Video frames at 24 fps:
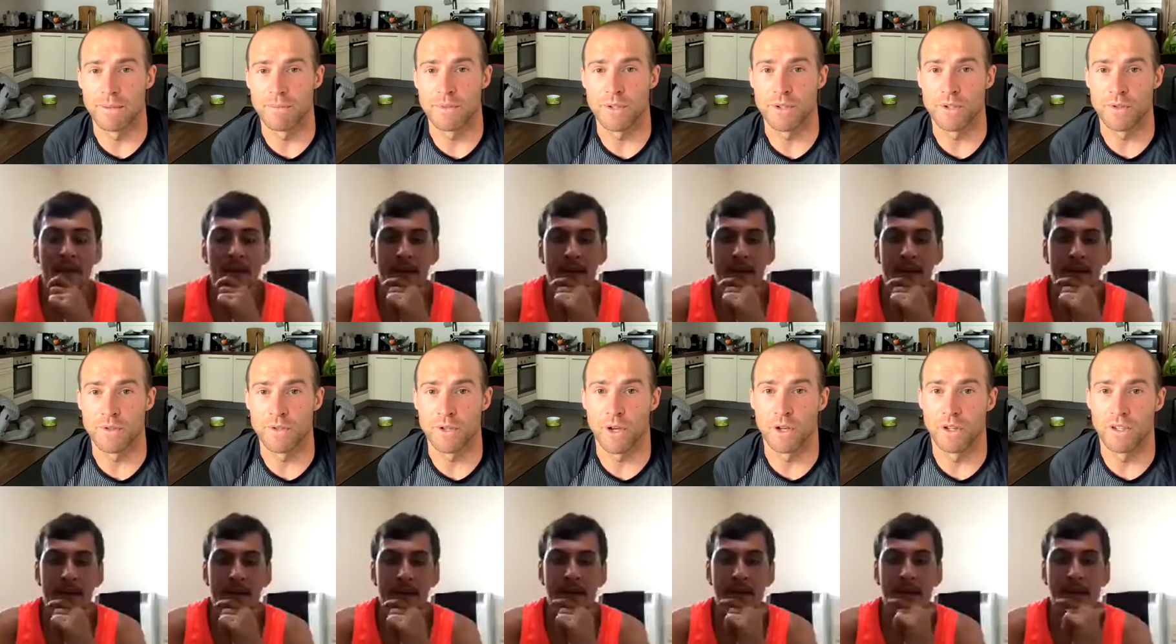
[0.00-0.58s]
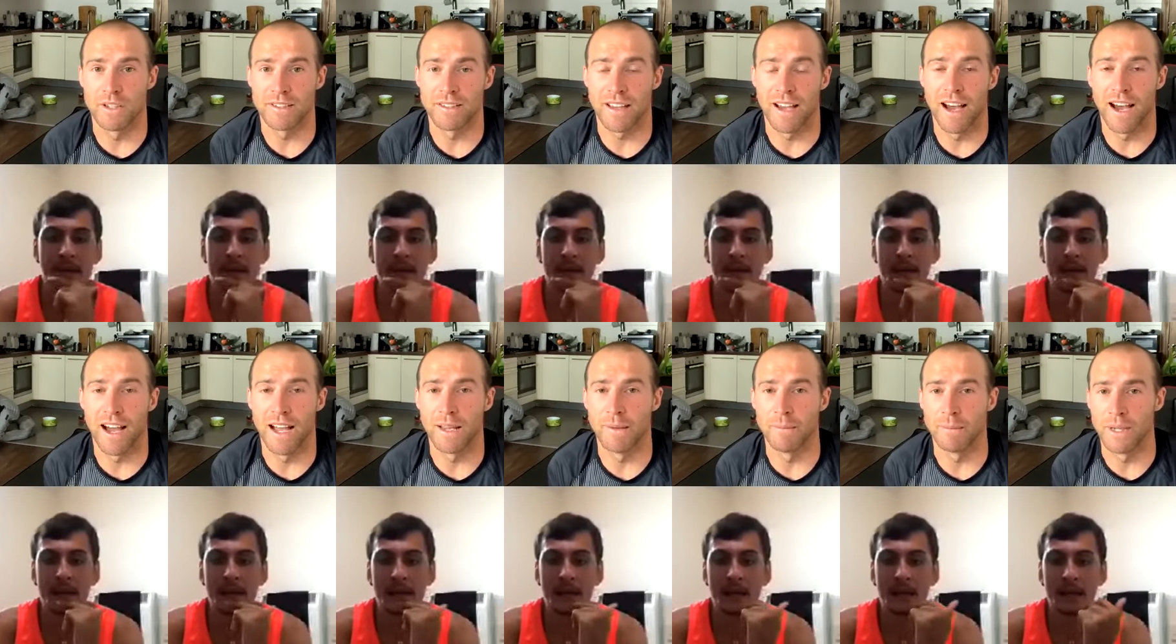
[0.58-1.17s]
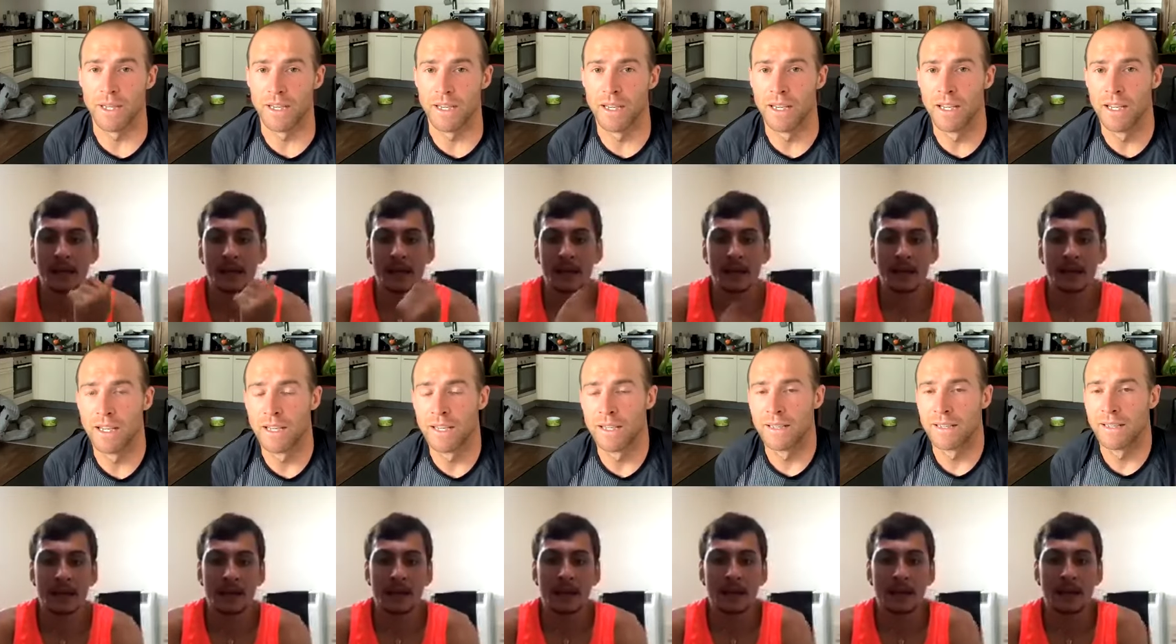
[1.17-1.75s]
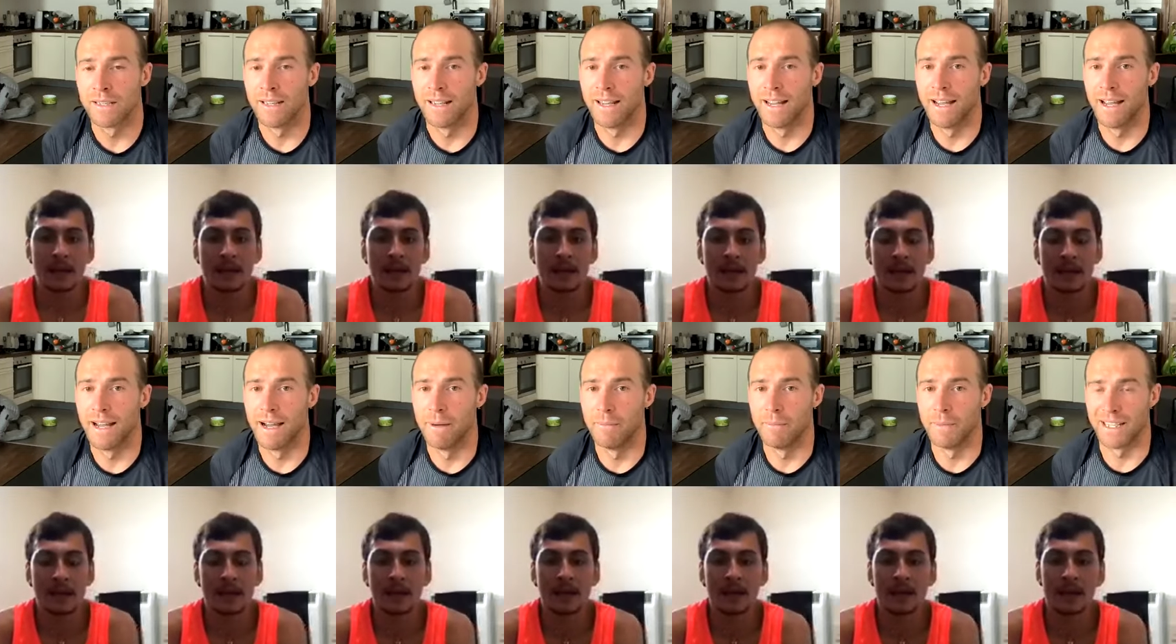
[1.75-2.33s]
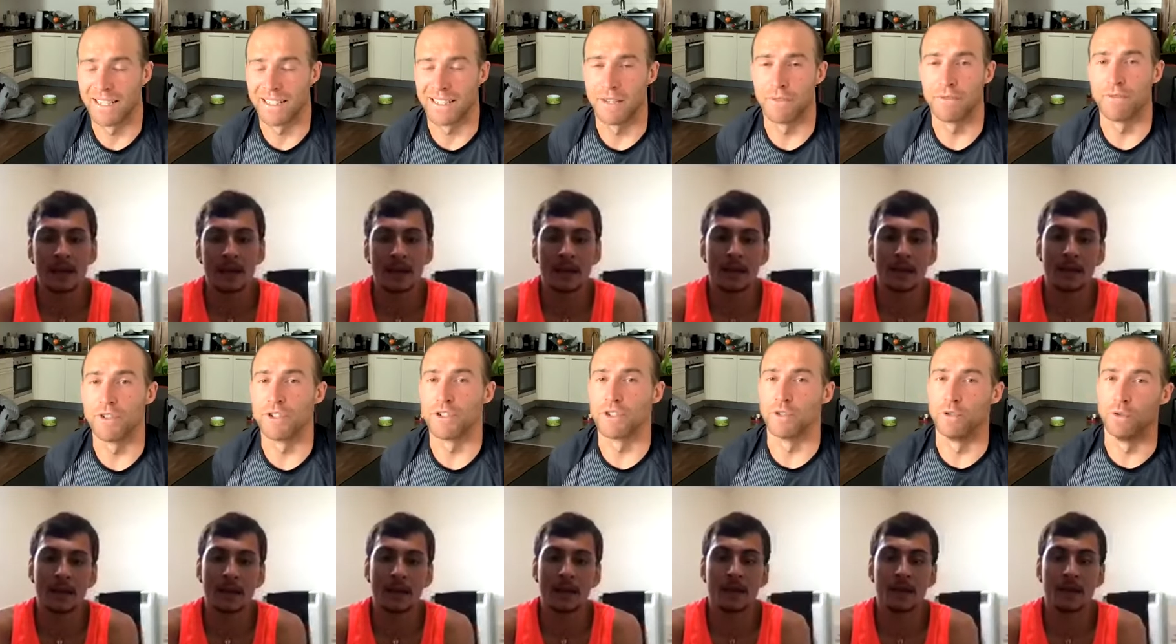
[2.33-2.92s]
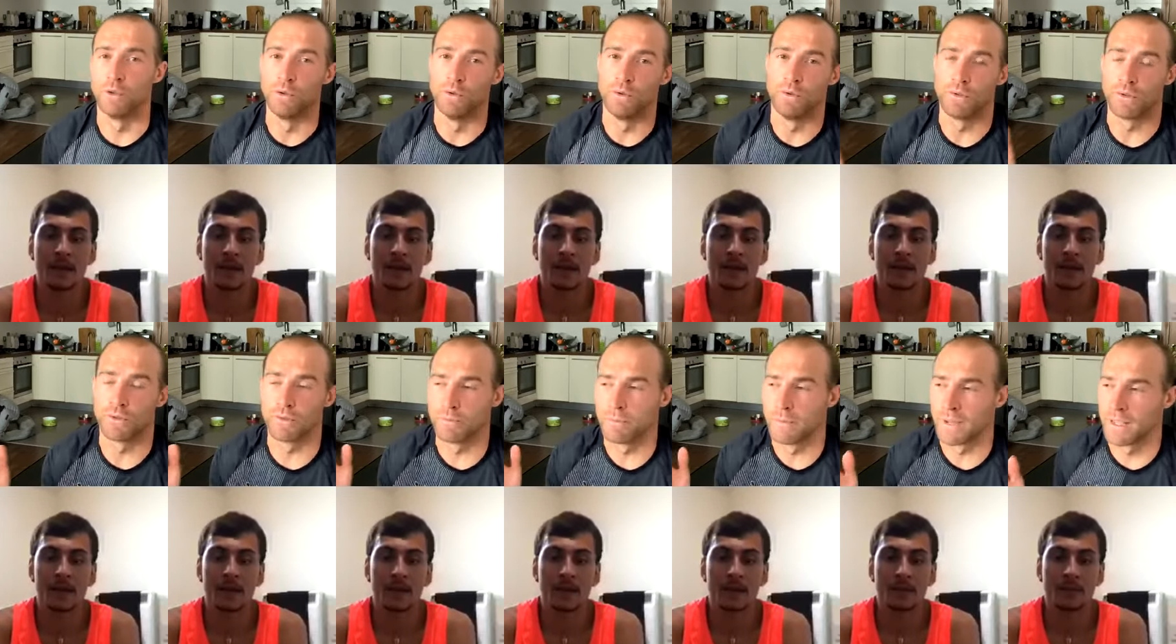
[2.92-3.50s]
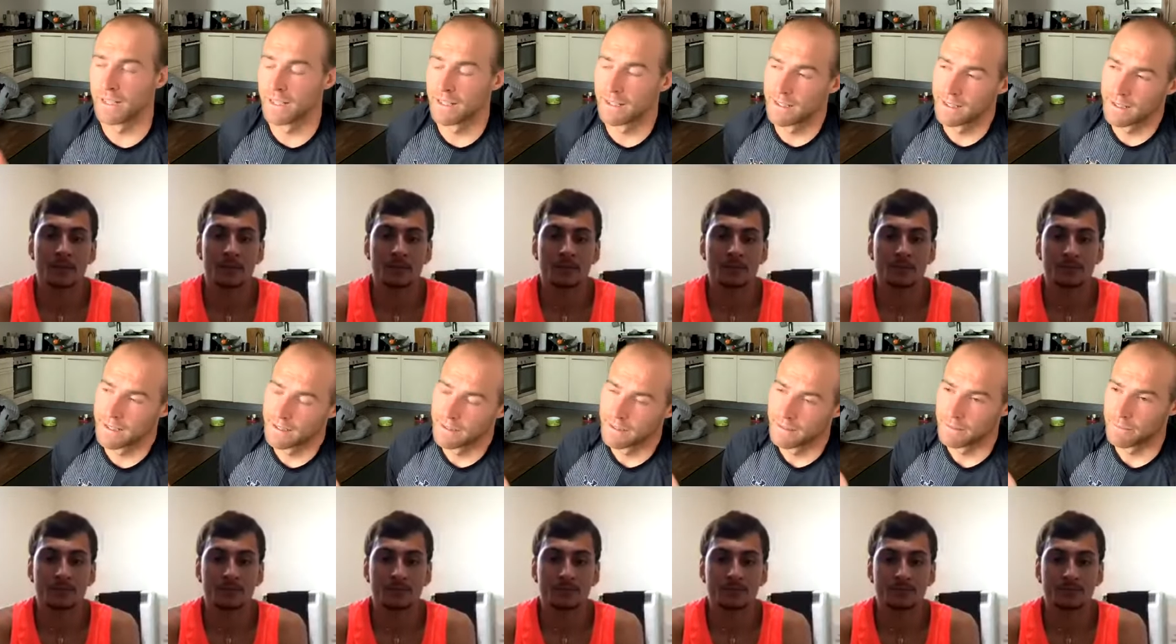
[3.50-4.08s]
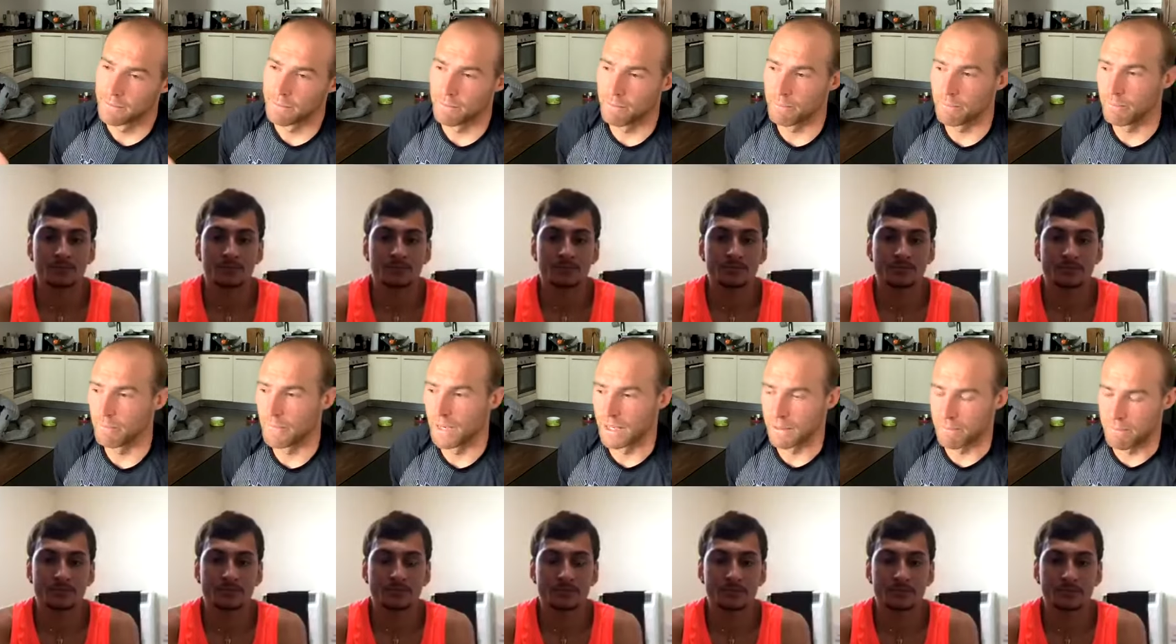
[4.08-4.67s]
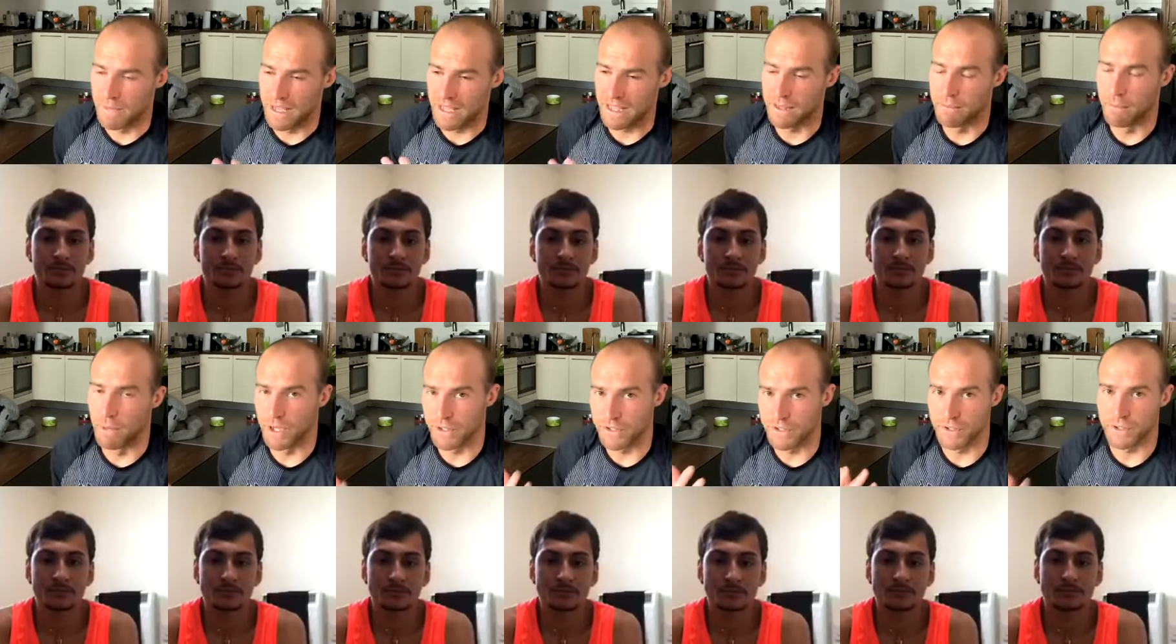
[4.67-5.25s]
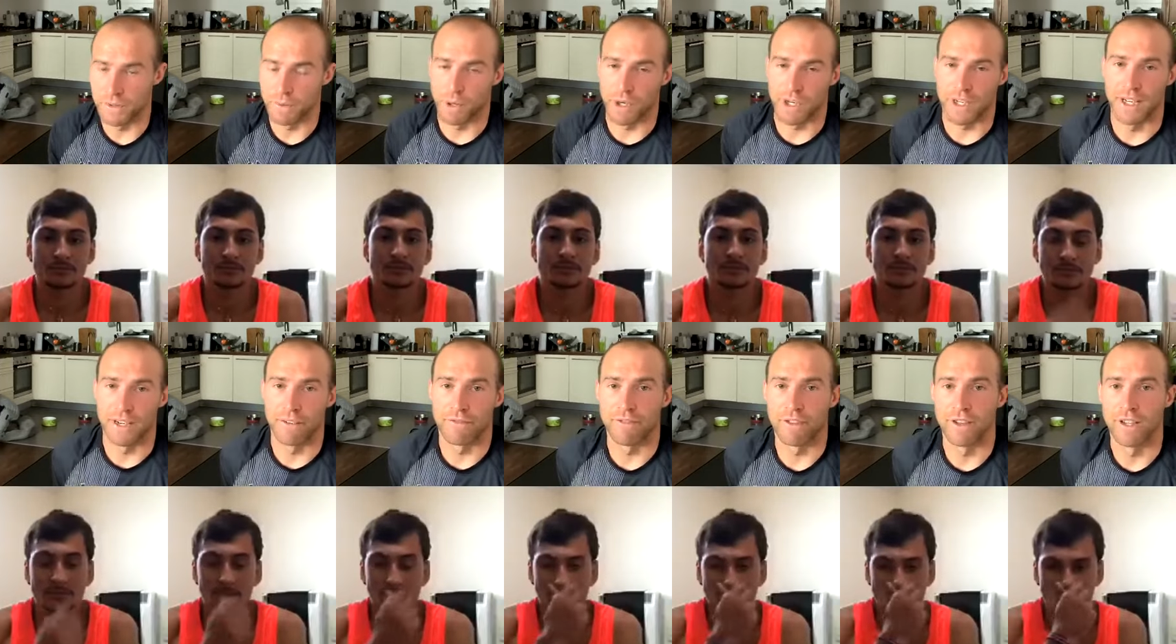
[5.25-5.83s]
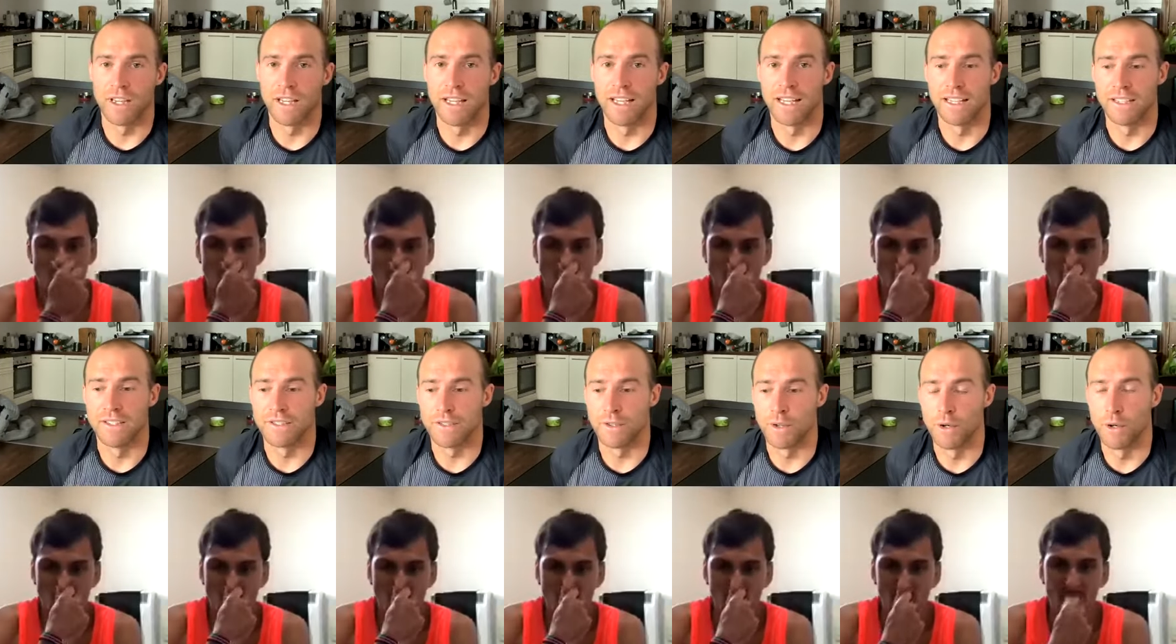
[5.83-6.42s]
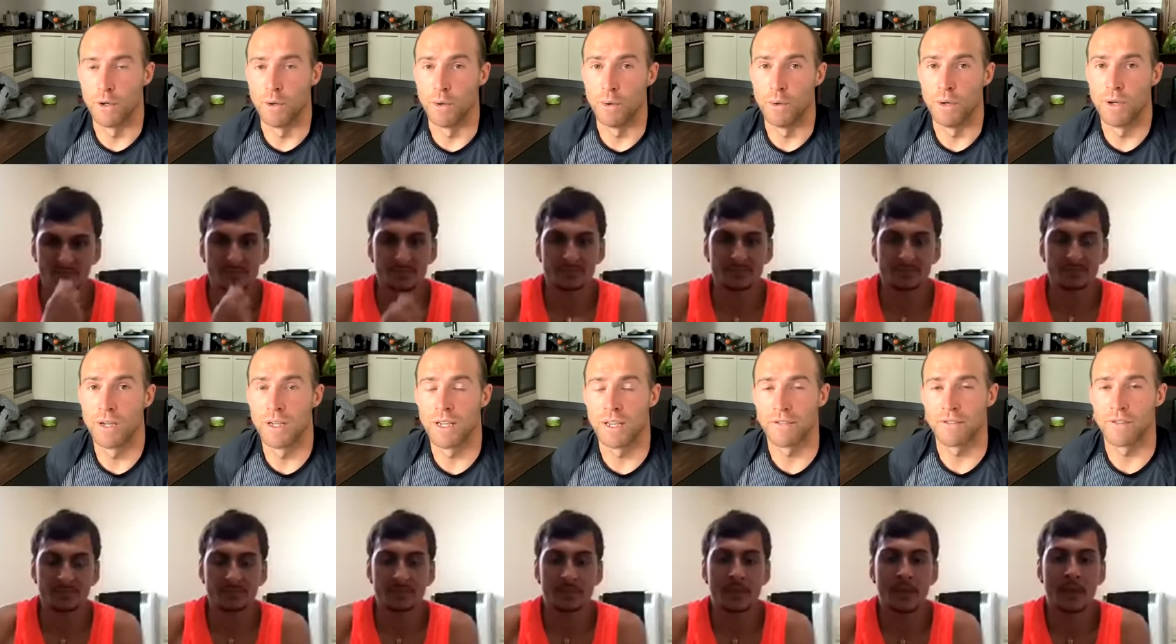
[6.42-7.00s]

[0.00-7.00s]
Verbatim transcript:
Speaker 1: like make the muscles work differently. And so if you have a race shoe and a running shoe, it's better to practice in the race shoe and things like that. But